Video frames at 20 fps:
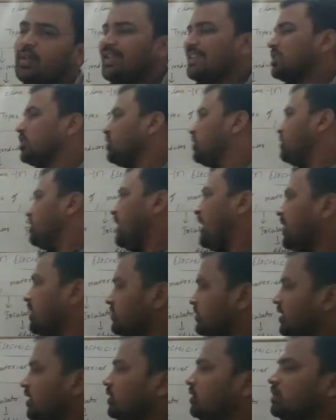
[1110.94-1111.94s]
So
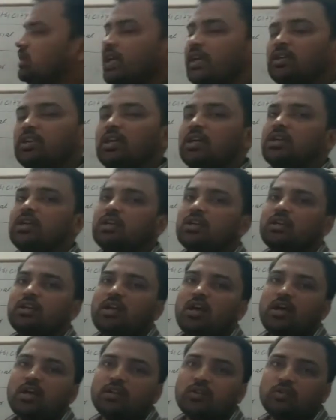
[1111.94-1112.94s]
as we know that
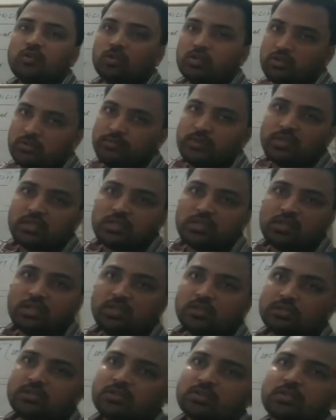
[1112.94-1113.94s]
conductor are those
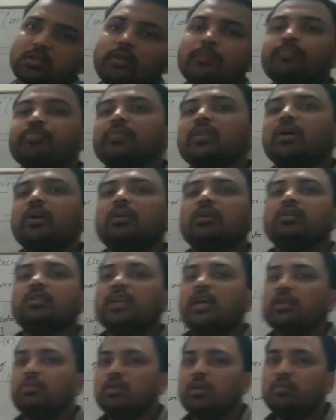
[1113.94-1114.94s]
materials
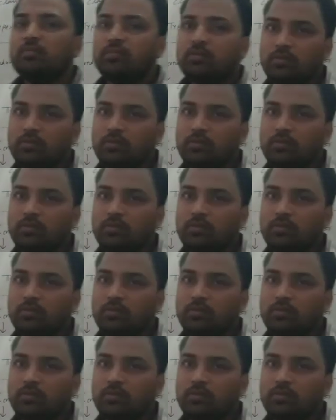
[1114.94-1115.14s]
that will